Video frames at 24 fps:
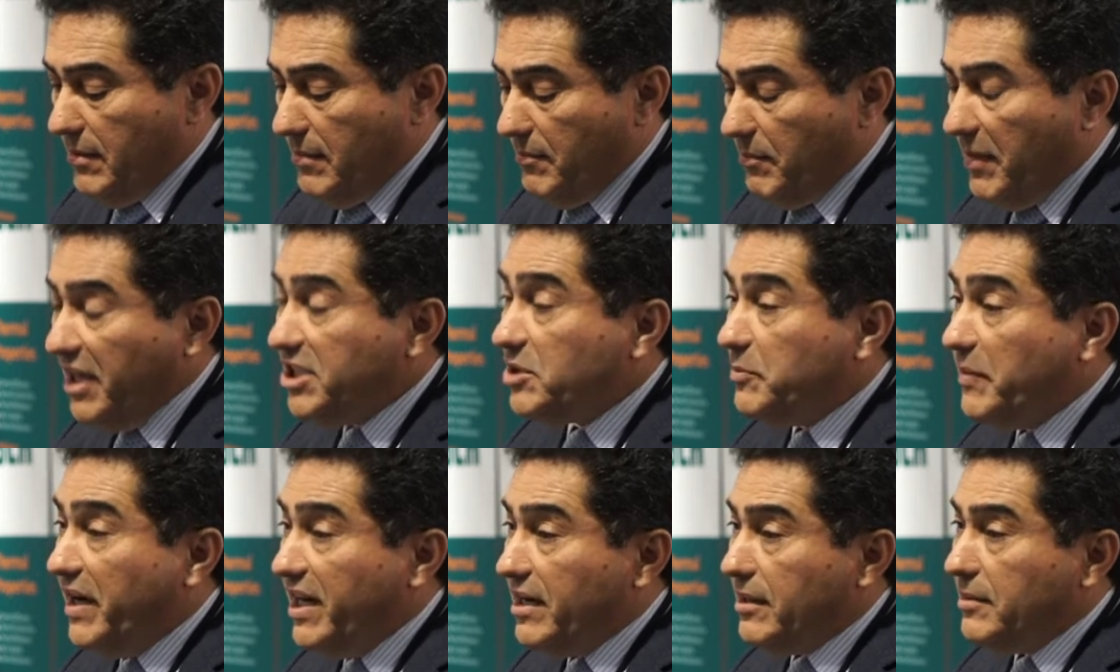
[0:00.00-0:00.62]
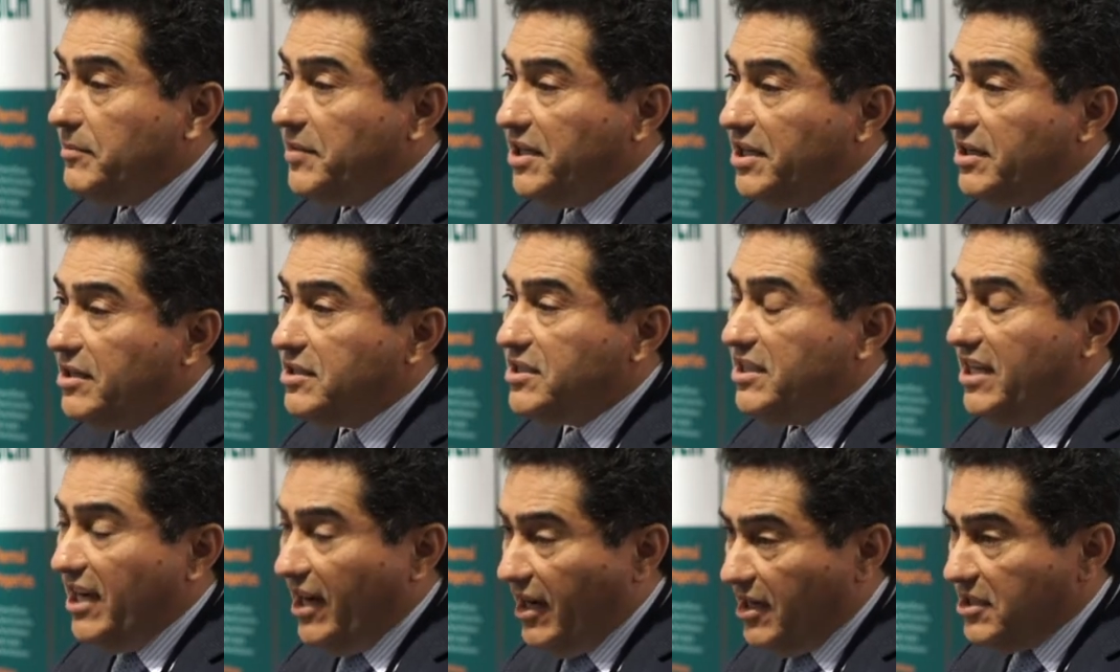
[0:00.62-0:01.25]
much better
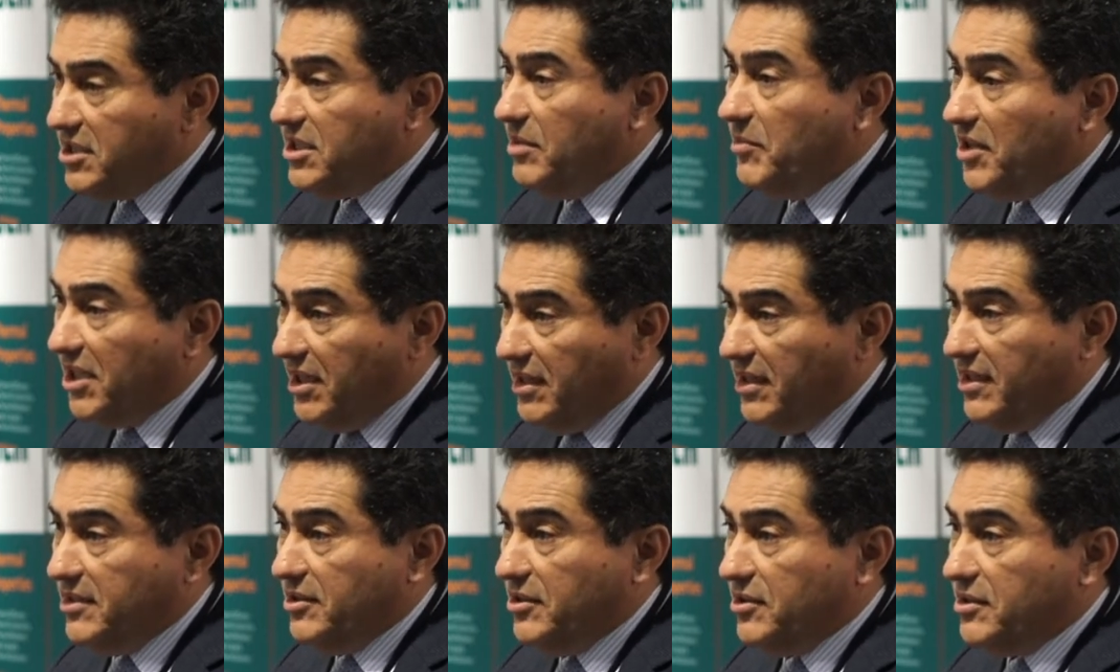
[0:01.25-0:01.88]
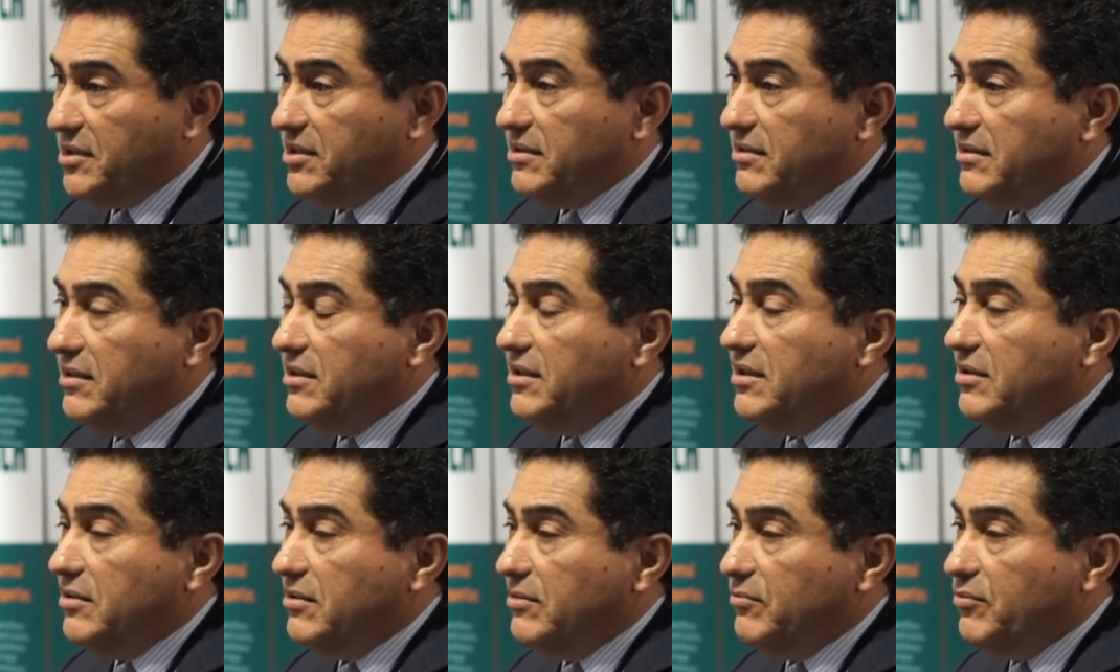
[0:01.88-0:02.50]
because they are semiconductors,
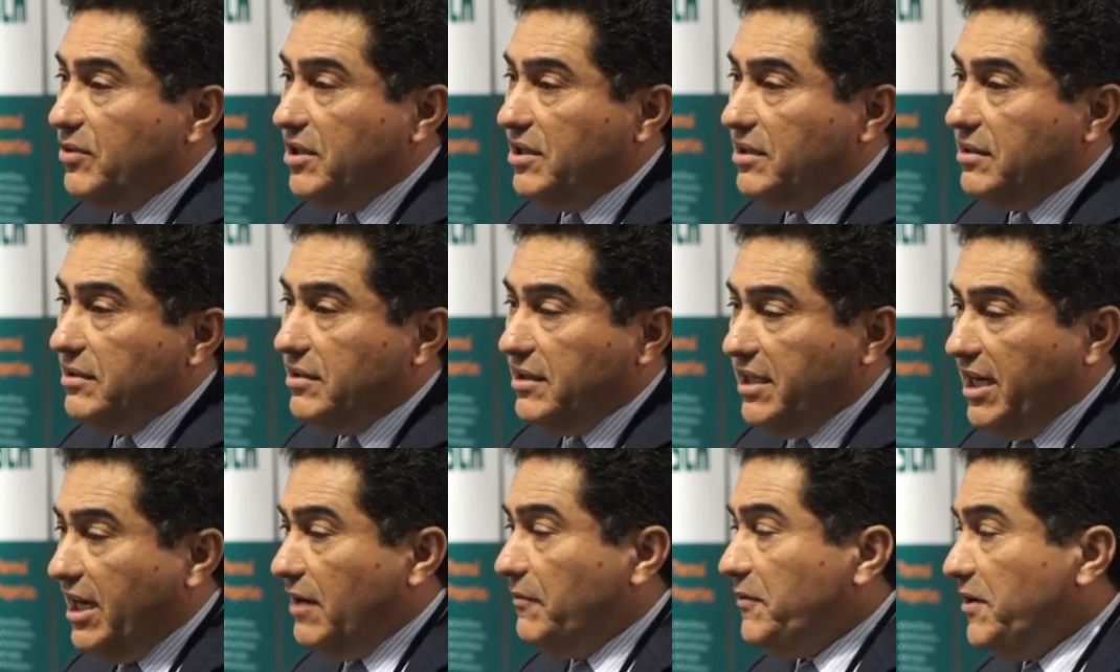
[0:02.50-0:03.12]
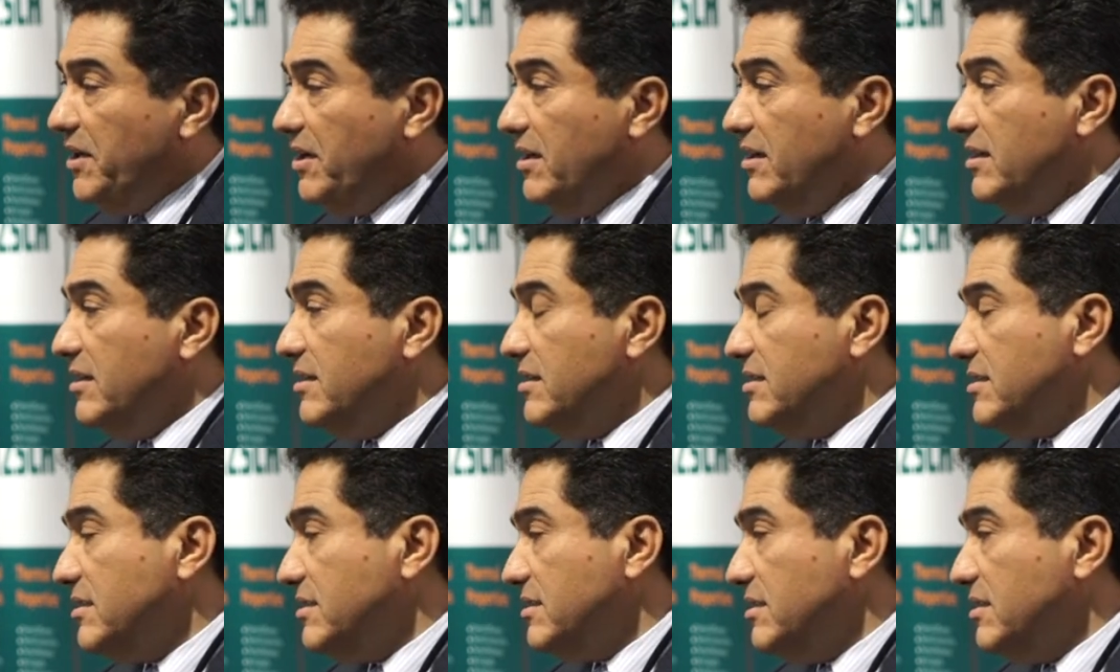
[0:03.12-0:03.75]
where the graphene
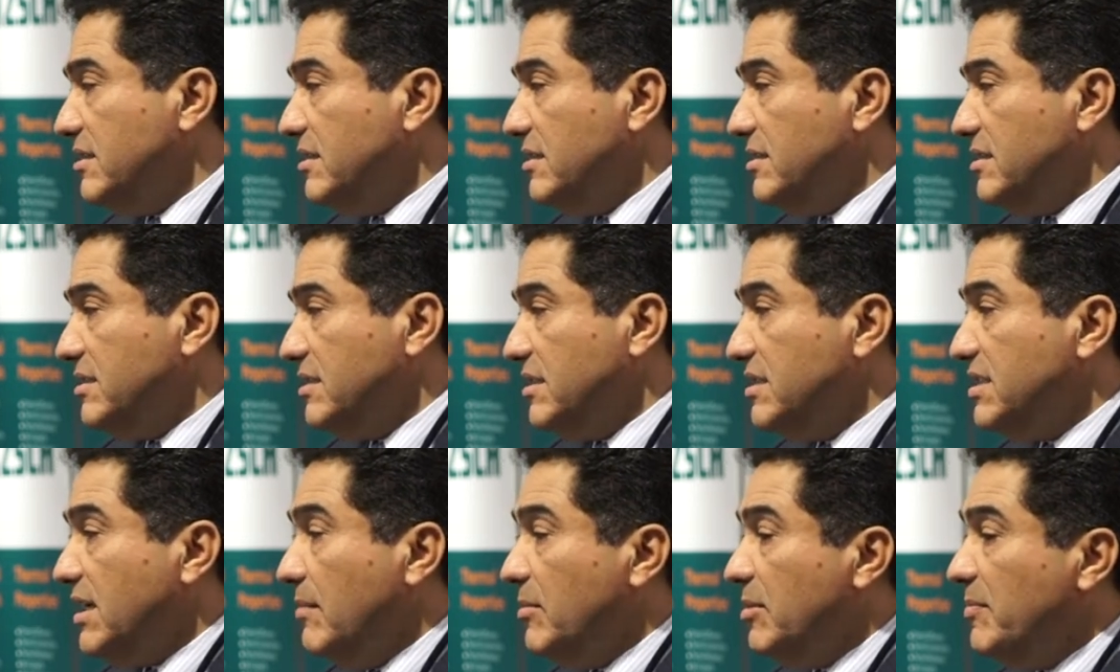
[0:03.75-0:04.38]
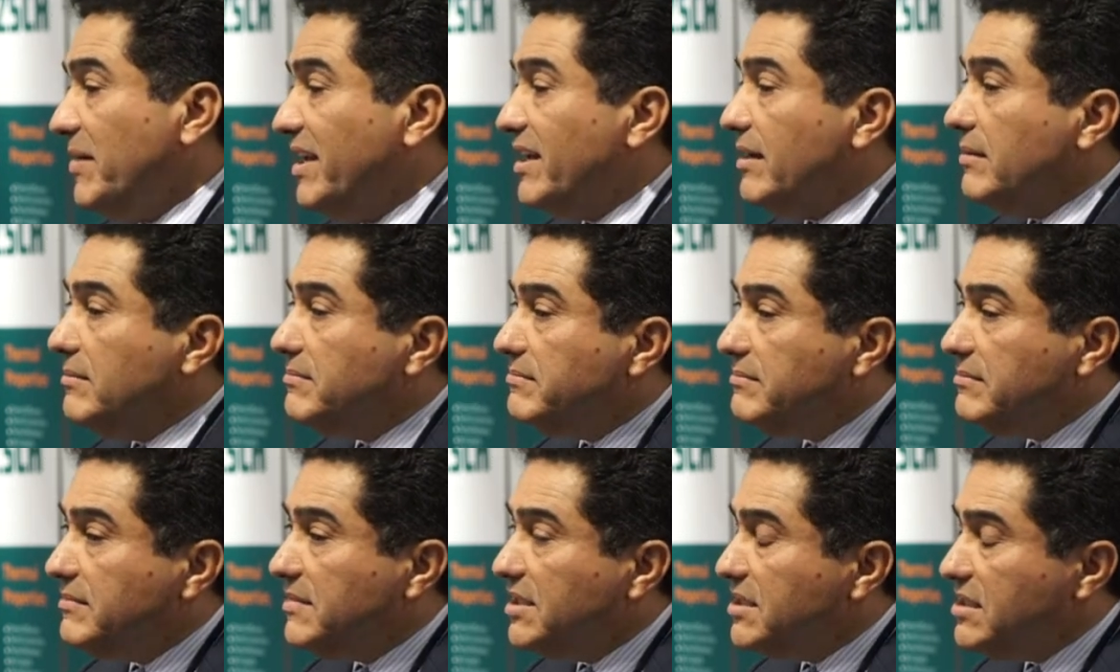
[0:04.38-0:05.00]
is a semi-metal.
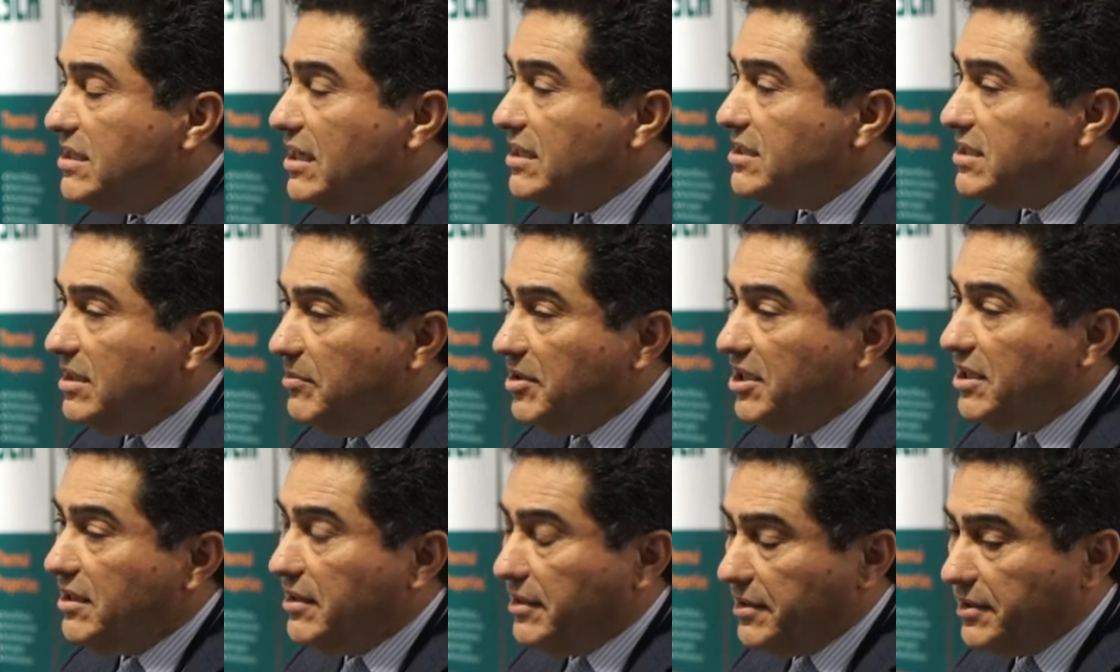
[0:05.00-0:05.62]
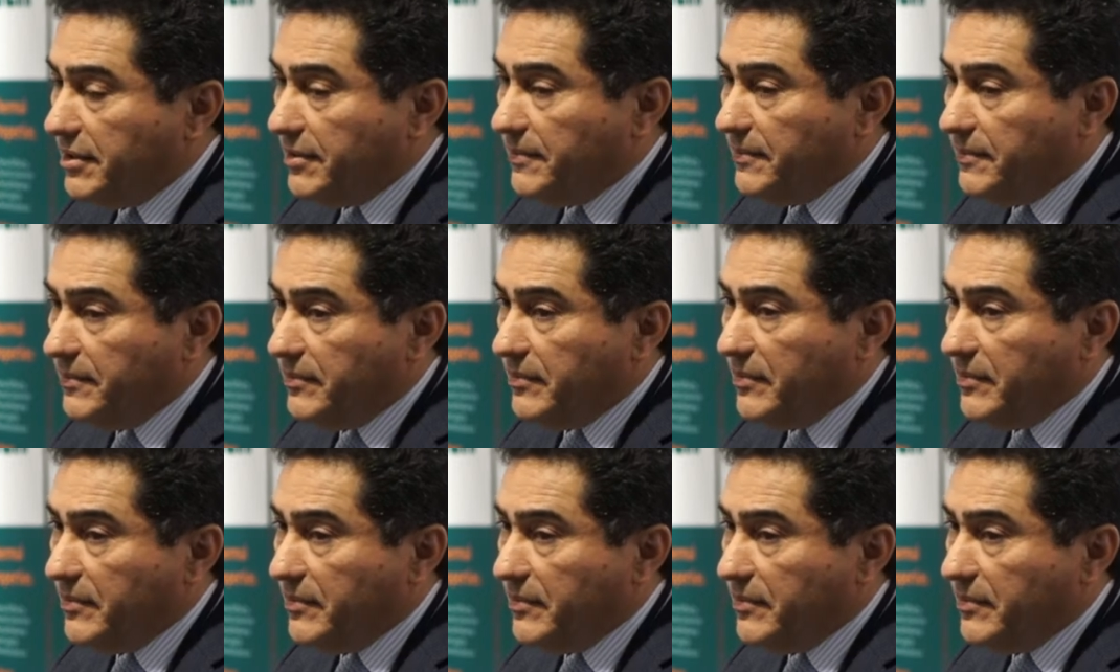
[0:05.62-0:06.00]
It's not semiconductor.